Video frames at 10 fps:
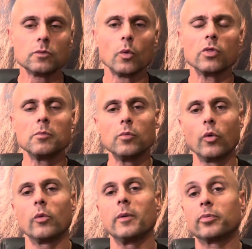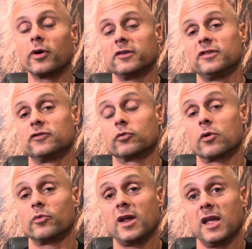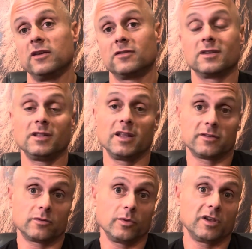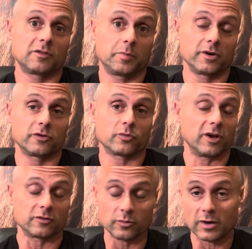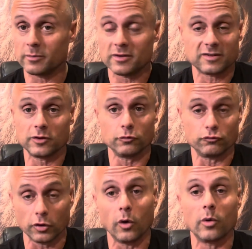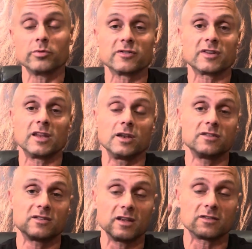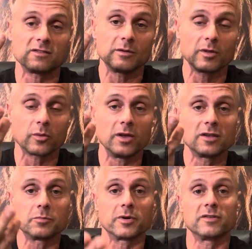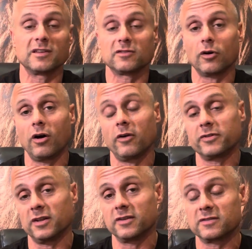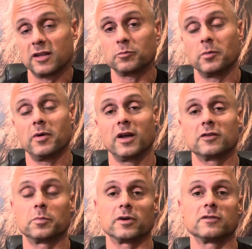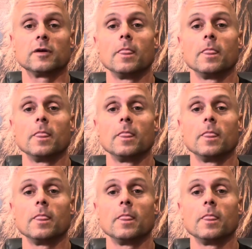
Well, the more we process through our rage, the less we experience rage. I'm not saying you don't, I'm just saying it doesn't seem like we experience it as often. At least that's been my experience.